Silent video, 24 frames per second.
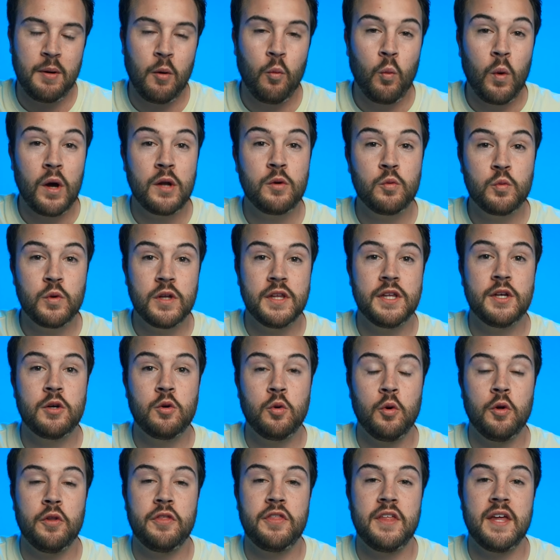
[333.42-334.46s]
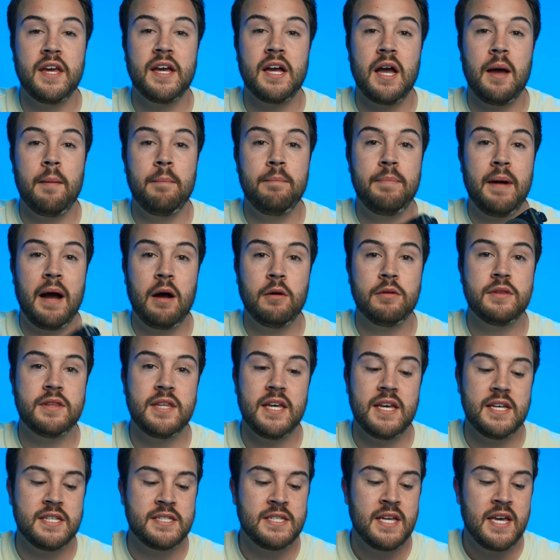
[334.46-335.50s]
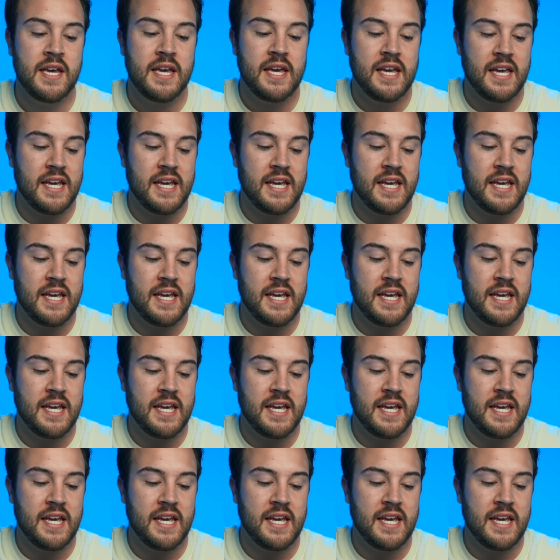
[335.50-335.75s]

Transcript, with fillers: But one really cool thing about this